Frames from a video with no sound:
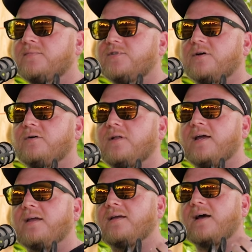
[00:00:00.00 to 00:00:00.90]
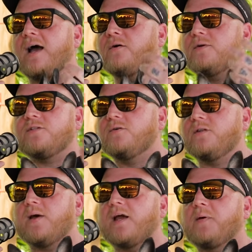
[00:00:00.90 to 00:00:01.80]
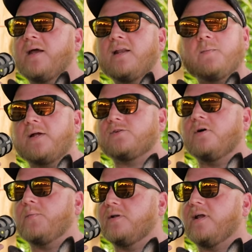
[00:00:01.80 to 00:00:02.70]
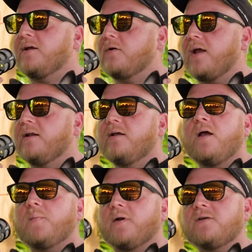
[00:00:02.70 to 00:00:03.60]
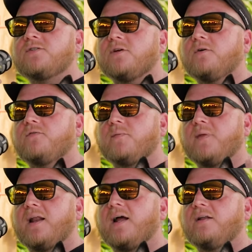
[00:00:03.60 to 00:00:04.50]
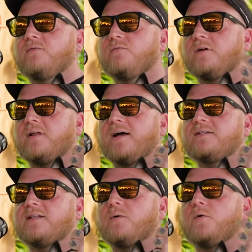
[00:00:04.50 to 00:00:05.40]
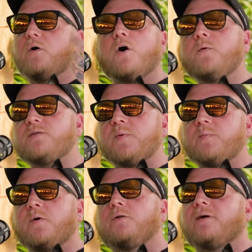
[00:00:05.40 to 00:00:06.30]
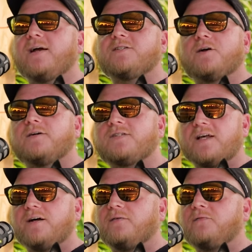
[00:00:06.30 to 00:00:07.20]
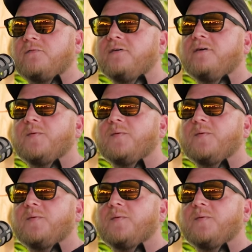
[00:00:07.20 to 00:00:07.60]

So like I always knew in the back of my head he might show up one day. Great. But also from that I realized that we'll always be polarizing ourselves